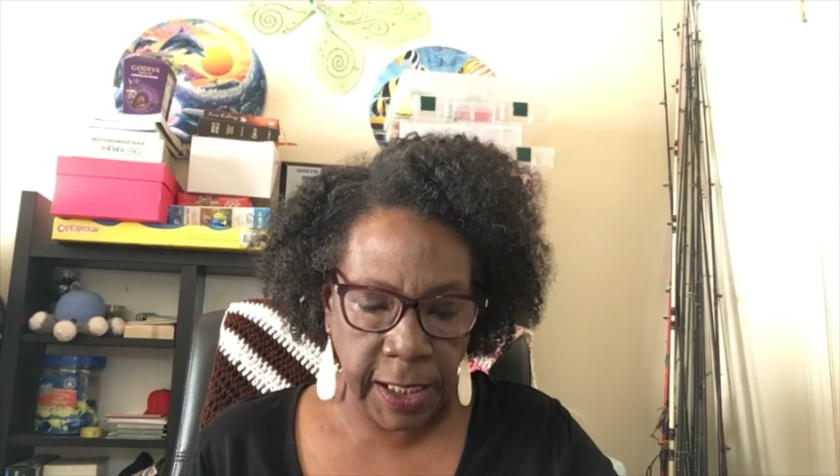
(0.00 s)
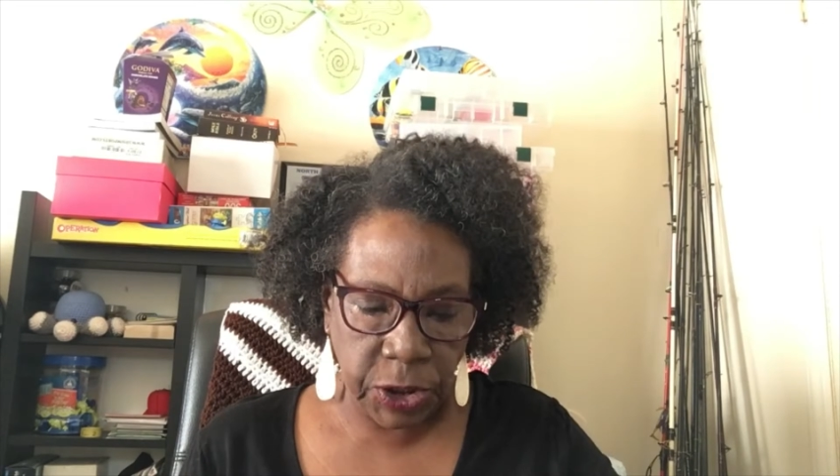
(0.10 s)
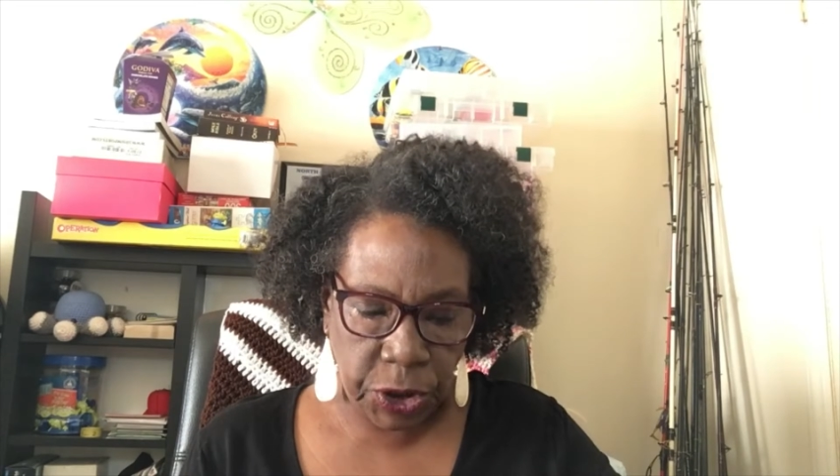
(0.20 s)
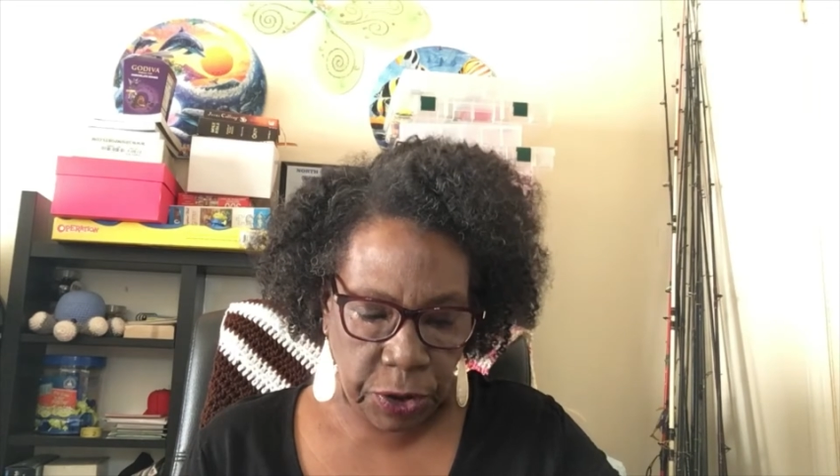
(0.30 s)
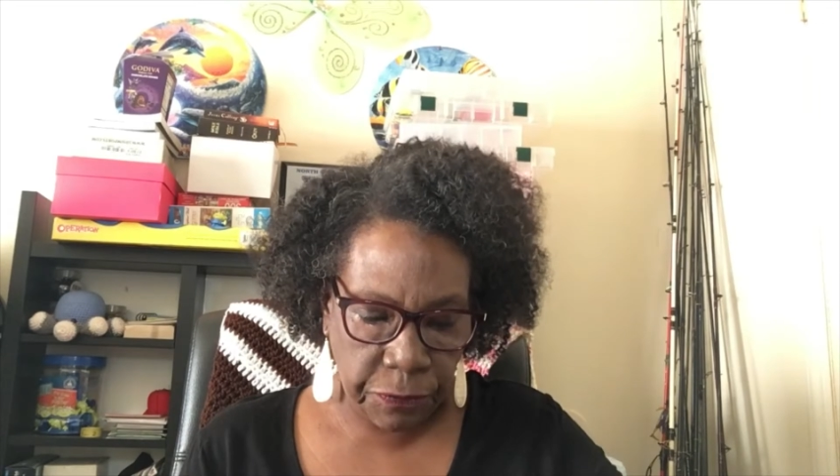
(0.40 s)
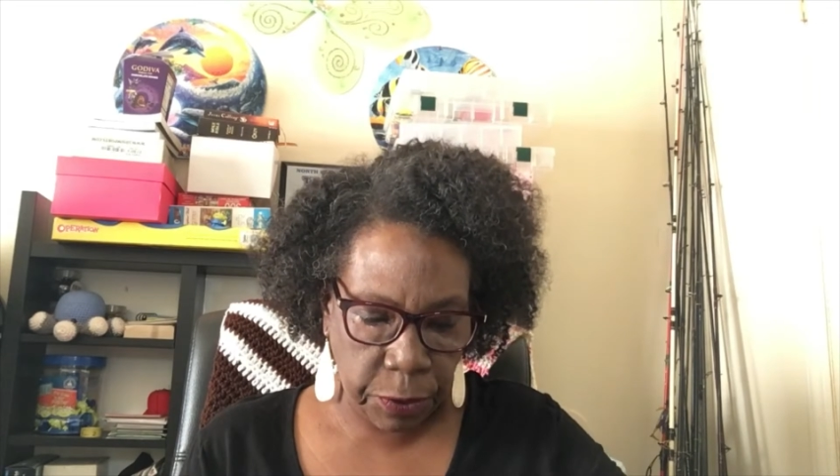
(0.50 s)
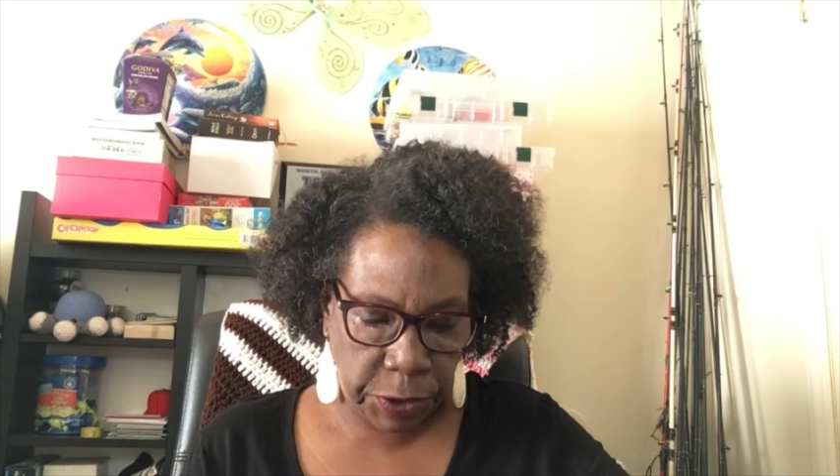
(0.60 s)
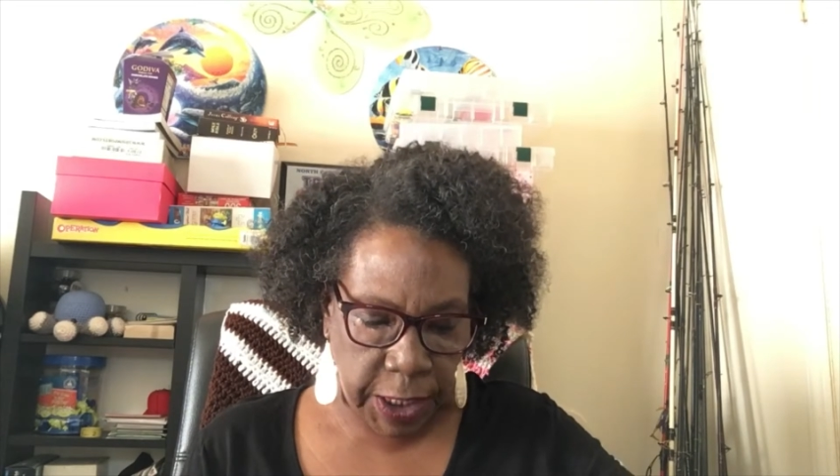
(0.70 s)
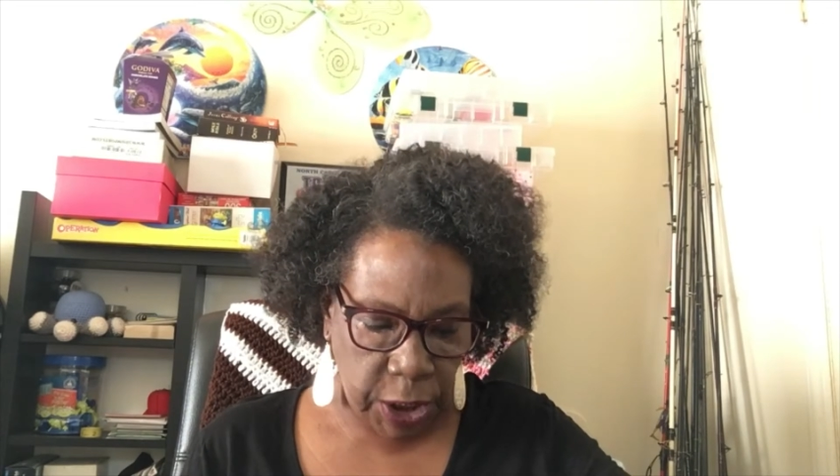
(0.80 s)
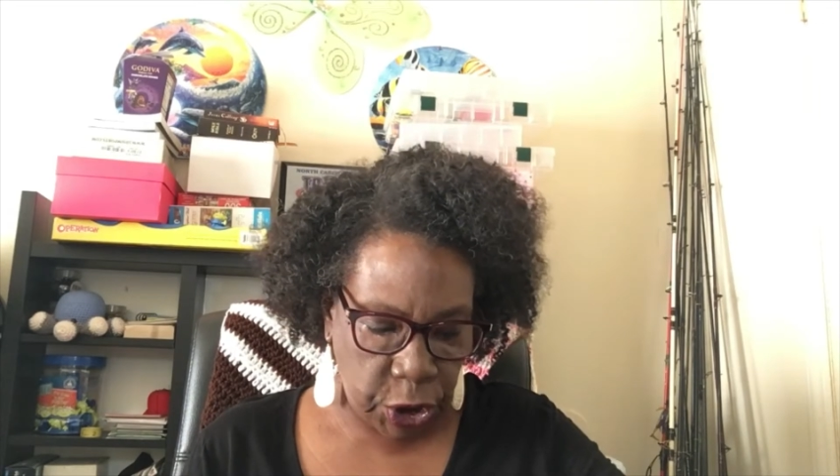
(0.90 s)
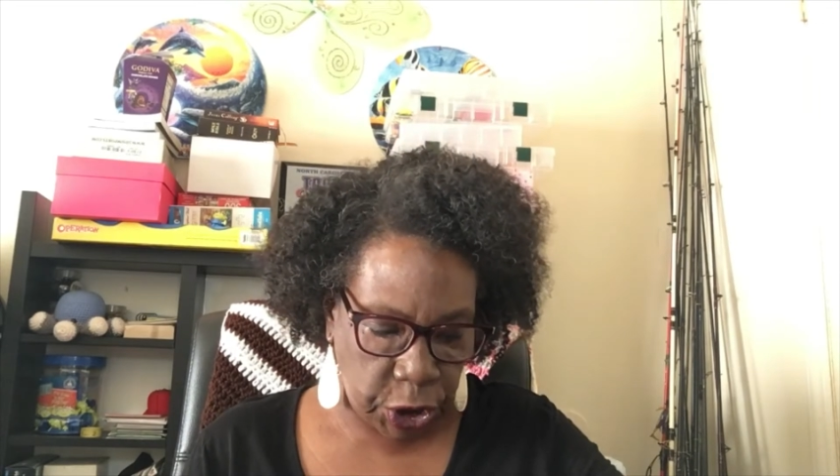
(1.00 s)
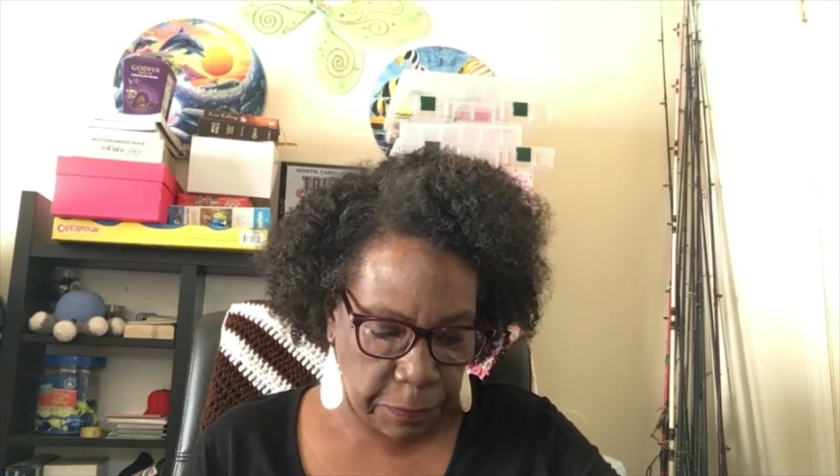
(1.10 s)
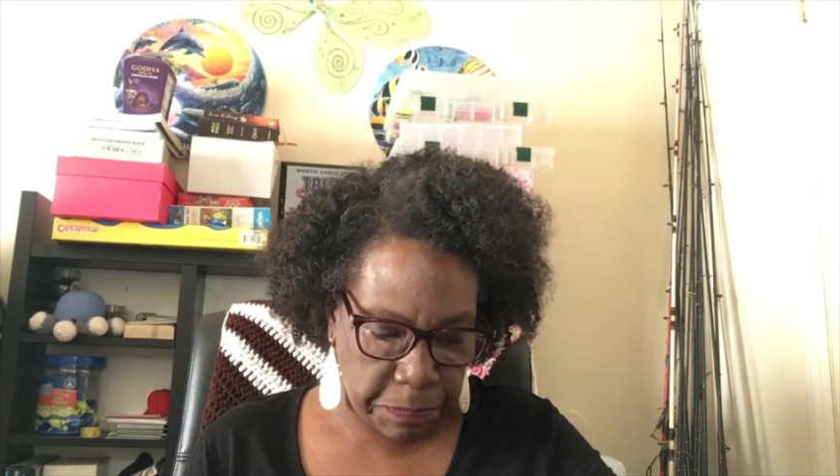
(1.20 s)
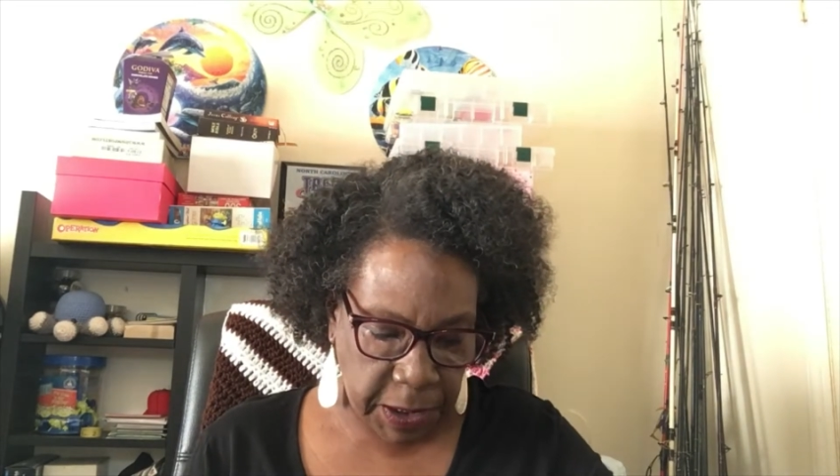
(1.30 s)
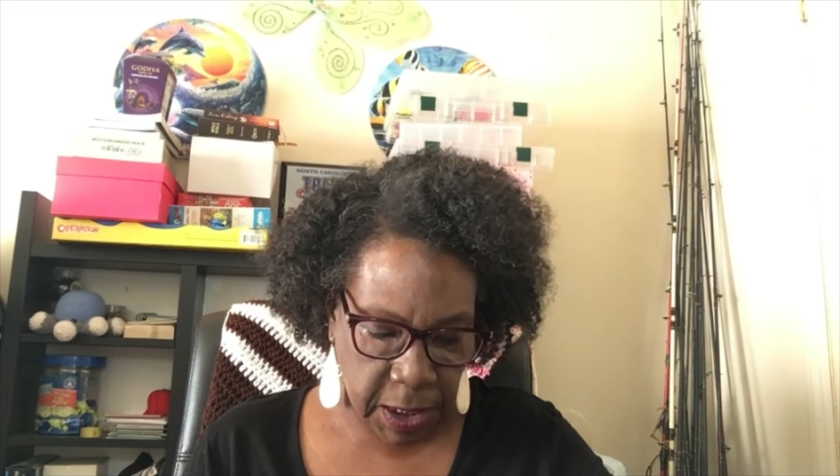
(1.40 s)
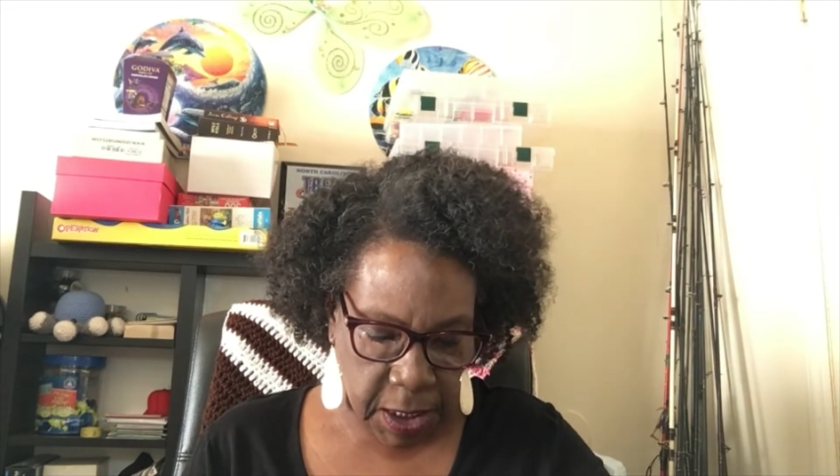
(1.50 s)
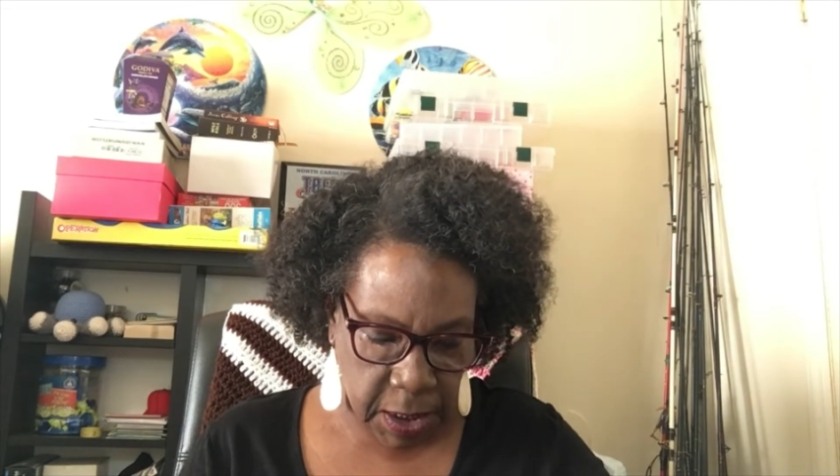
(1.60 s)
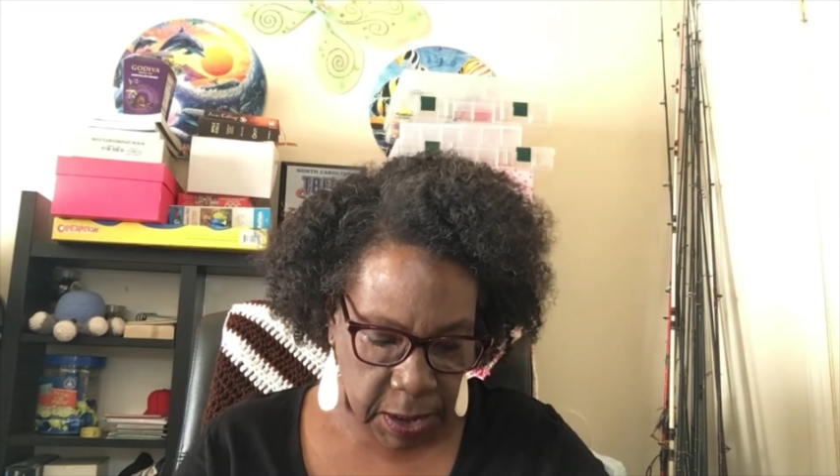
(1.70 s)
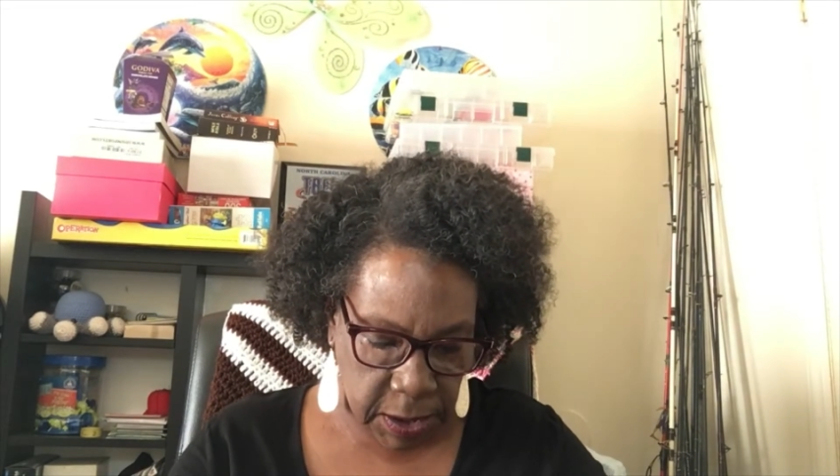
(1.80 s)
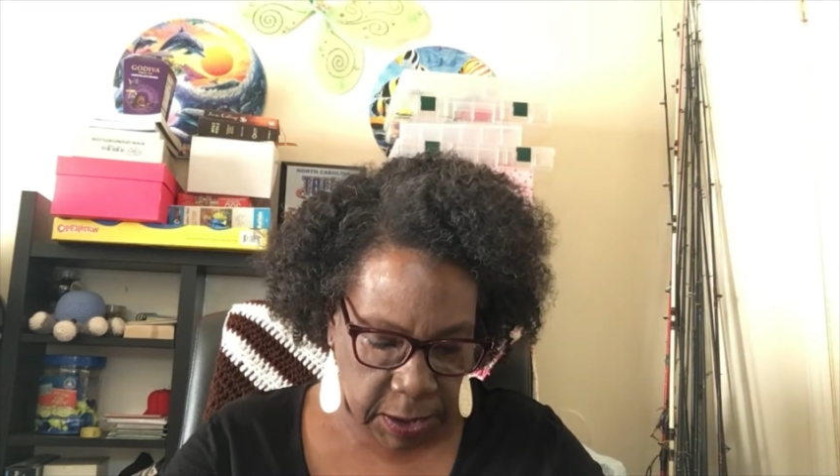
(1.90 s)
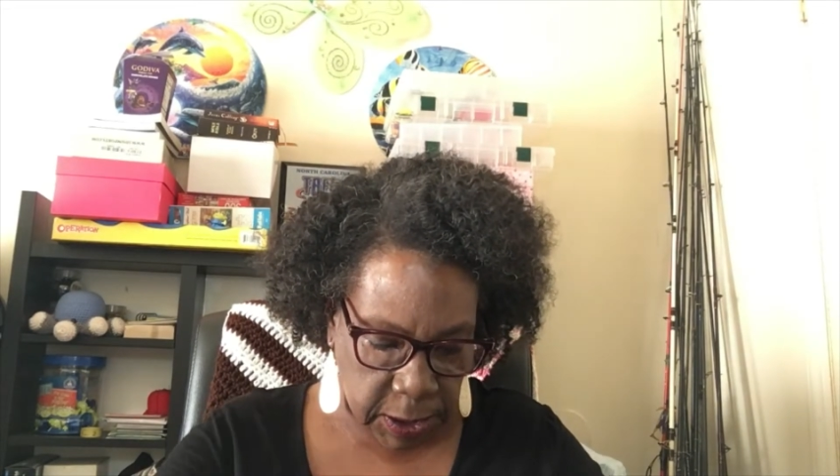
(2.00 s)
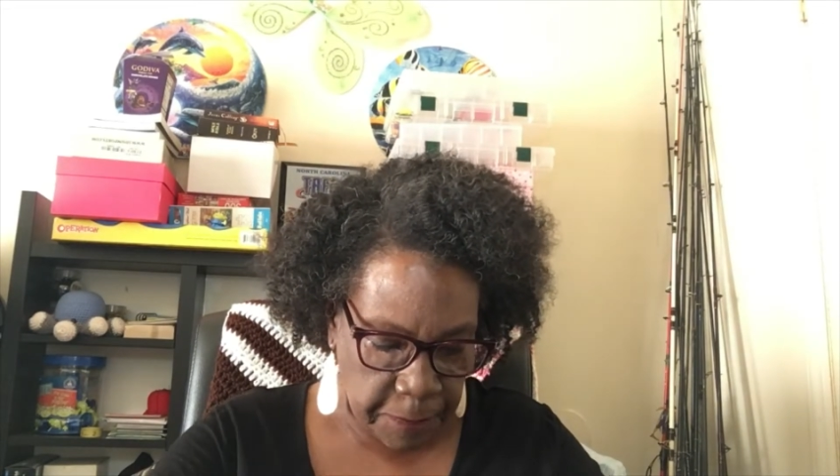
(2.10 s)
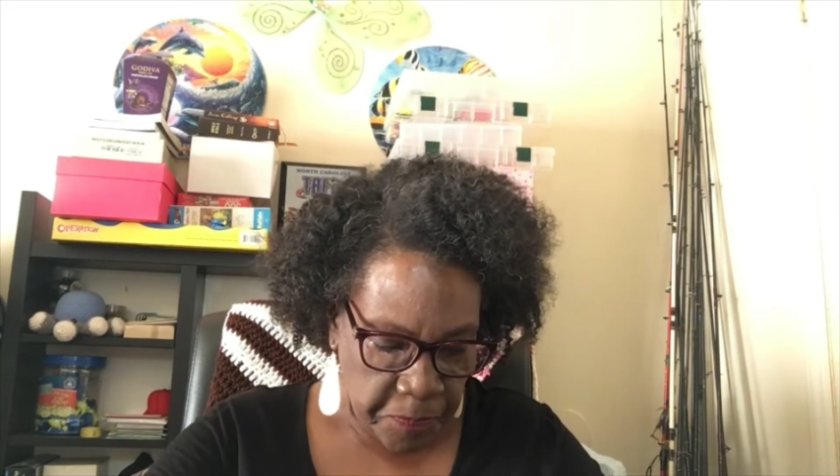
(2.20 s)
into the rotation because,